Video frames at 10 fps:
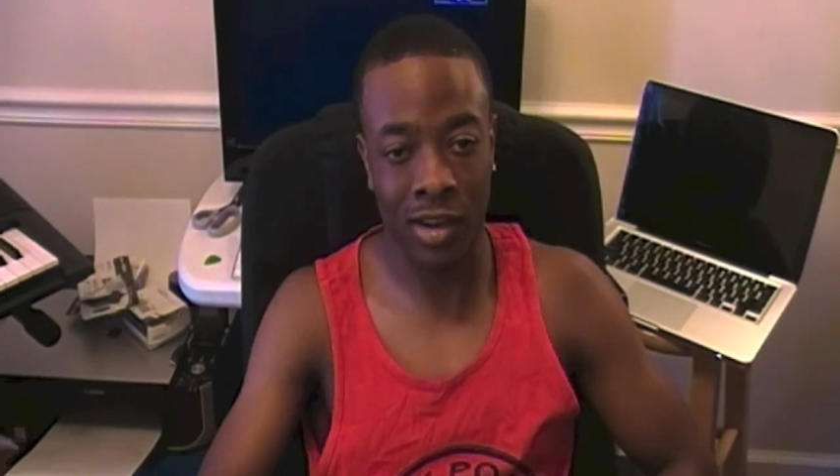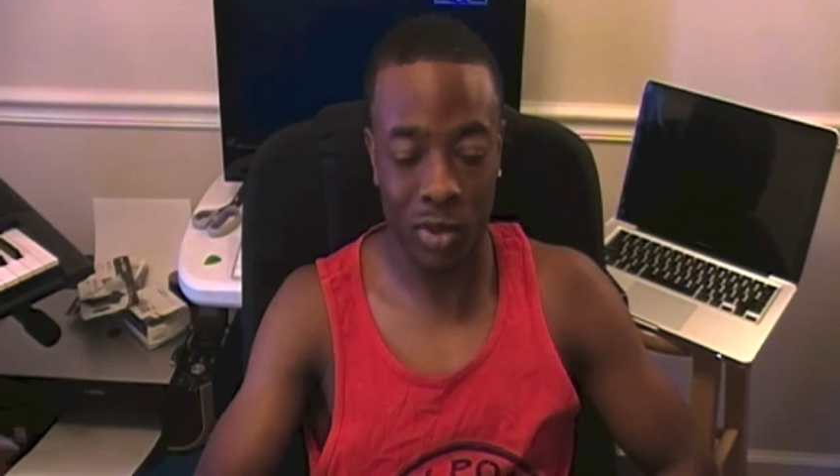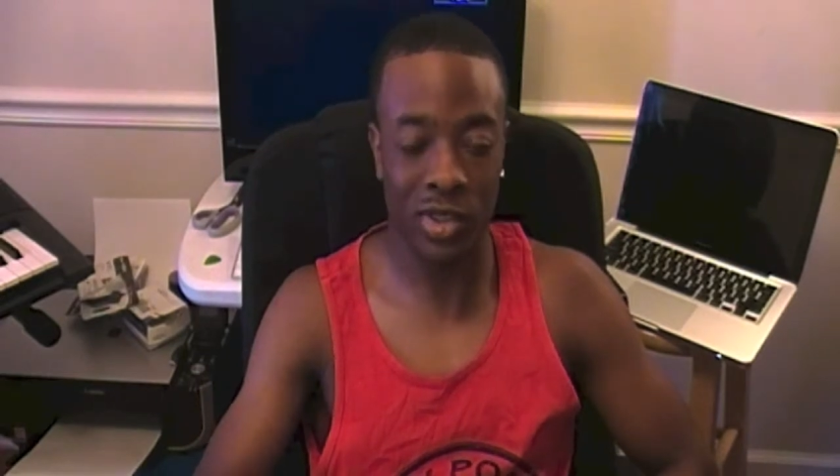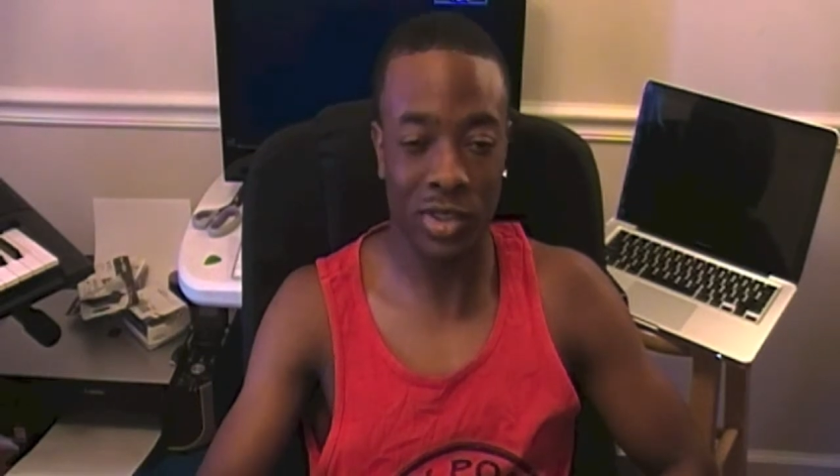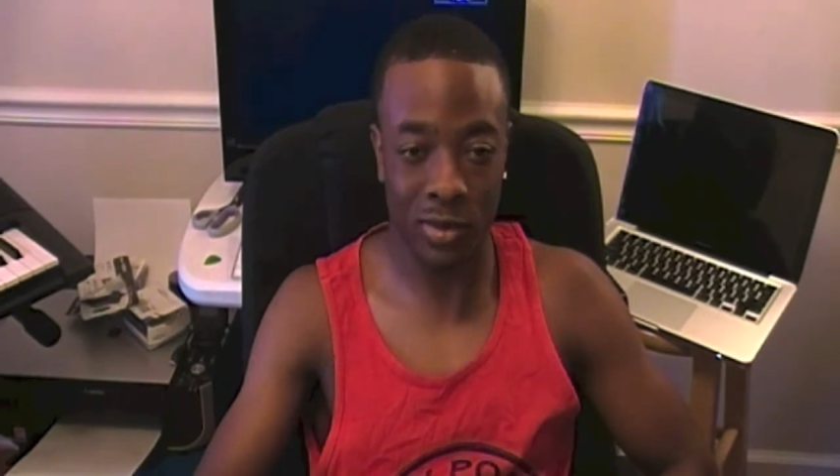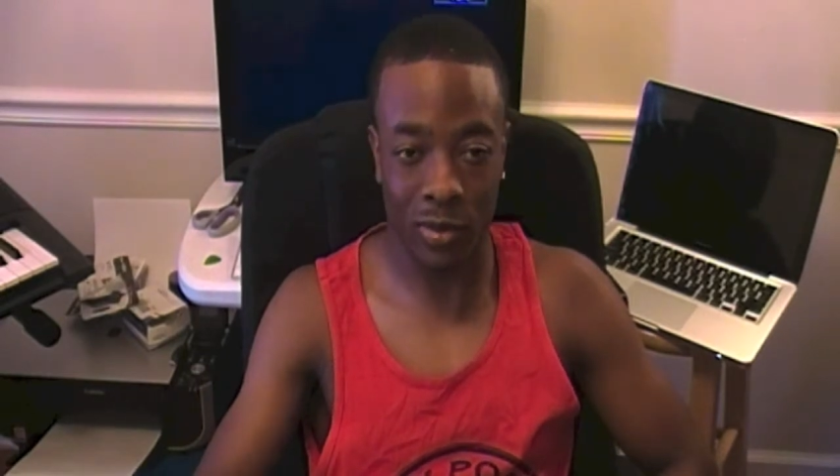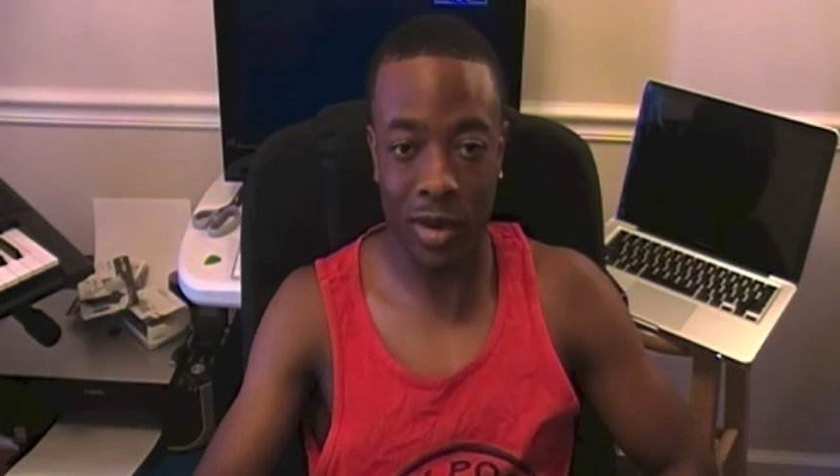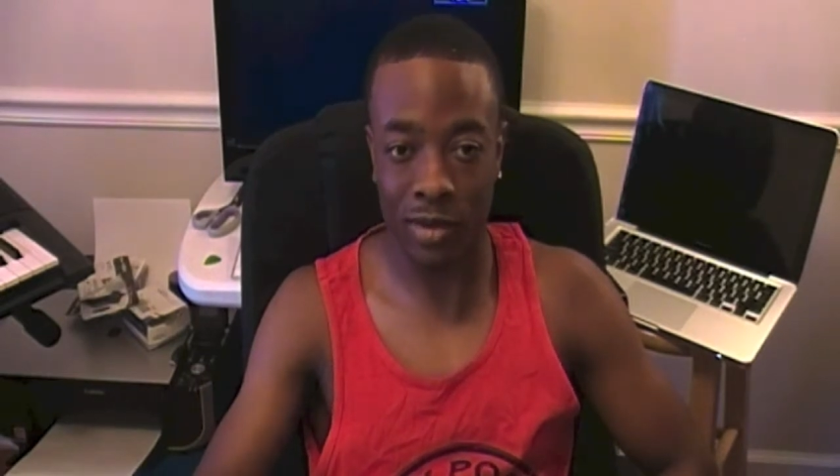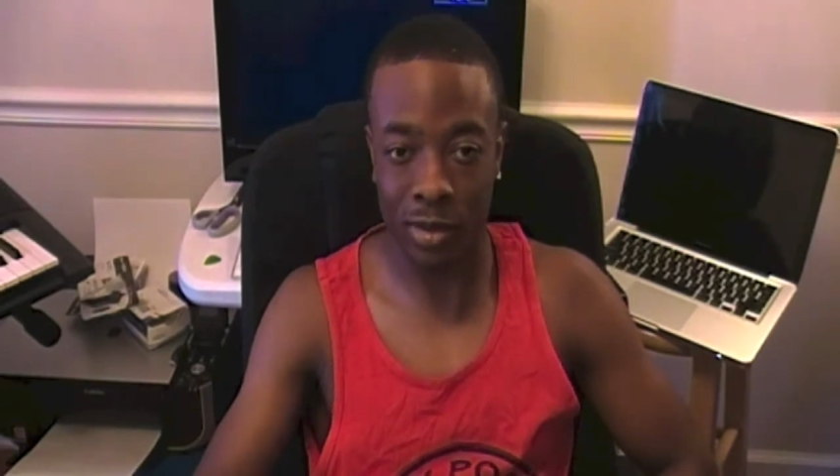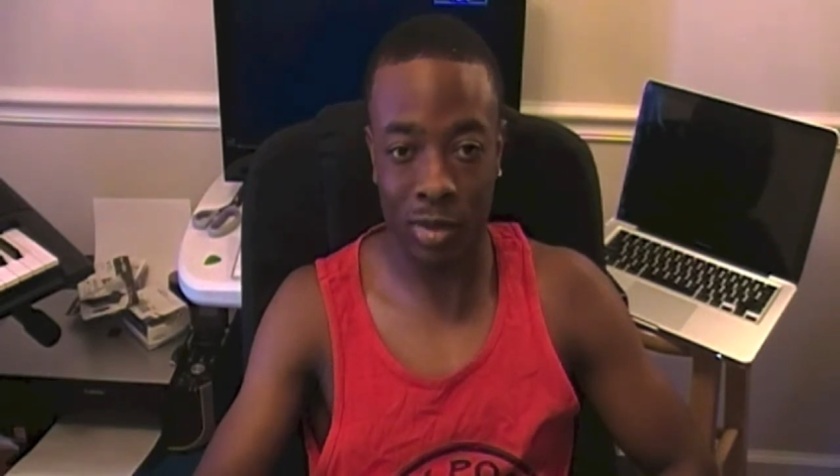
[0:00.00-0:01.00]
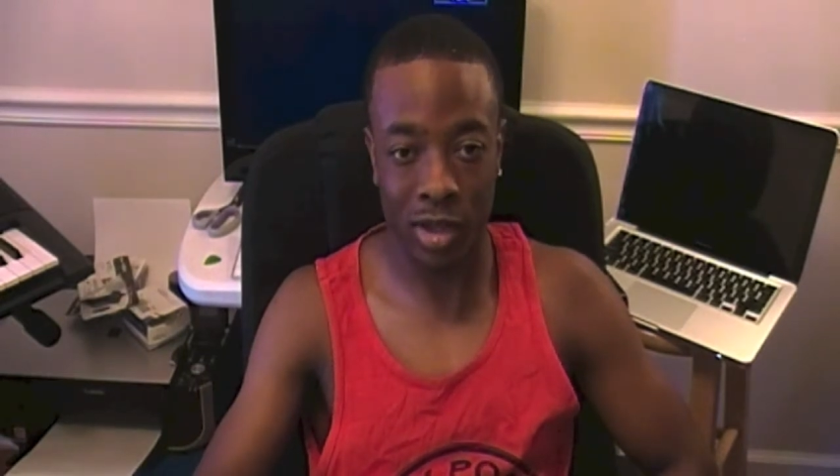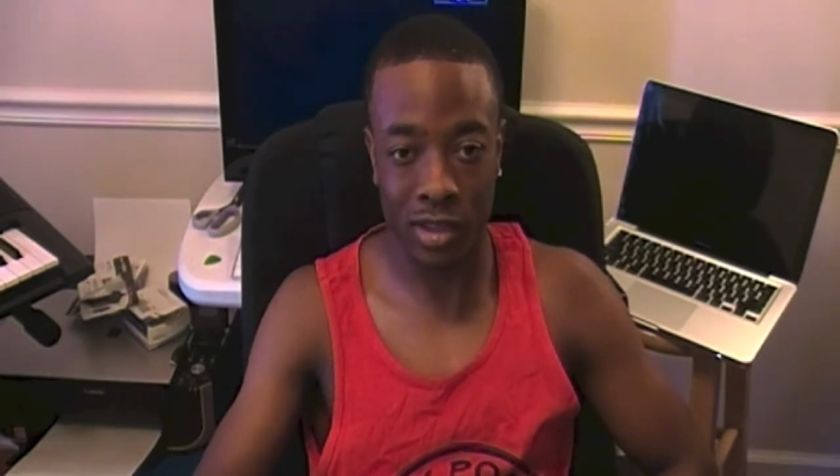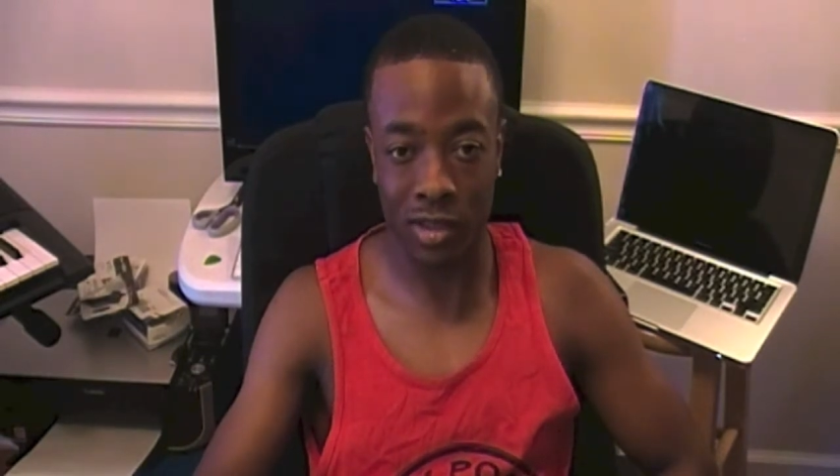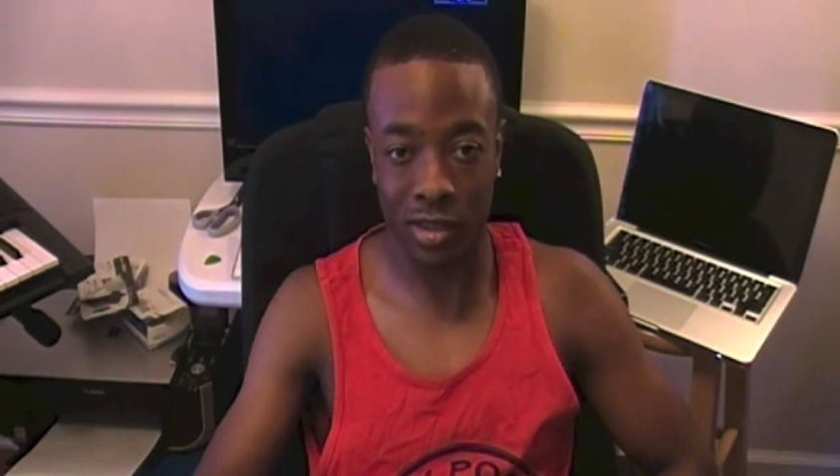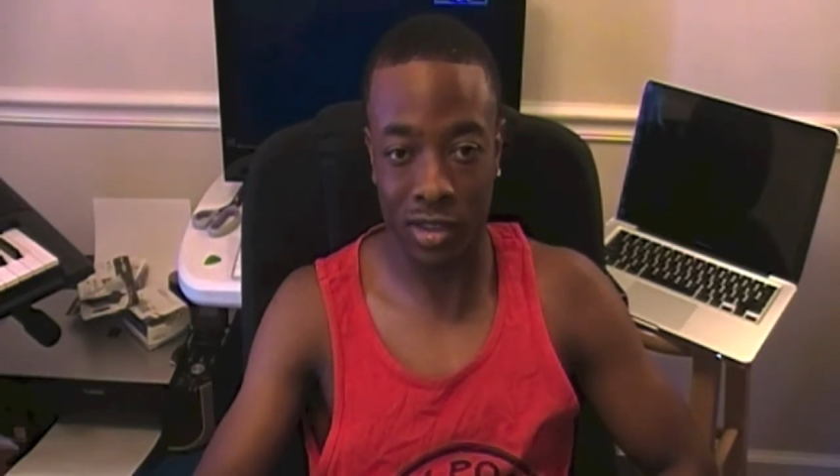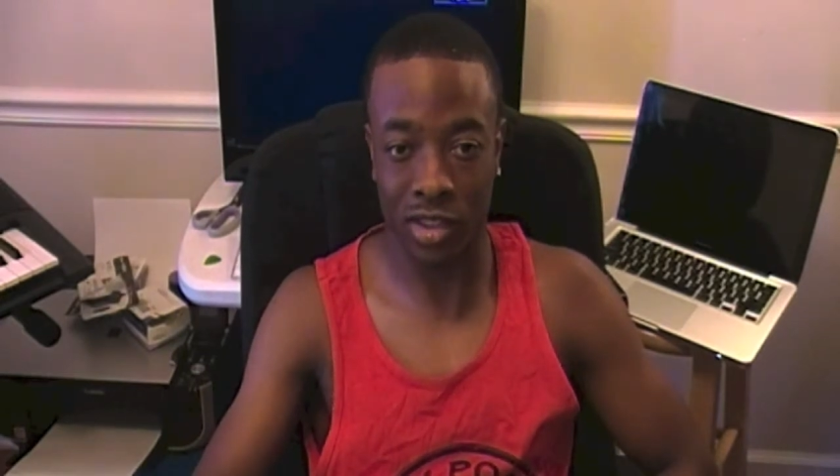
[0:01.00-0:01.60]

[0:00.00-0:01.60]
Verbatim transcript: Wizards of Waverly Place,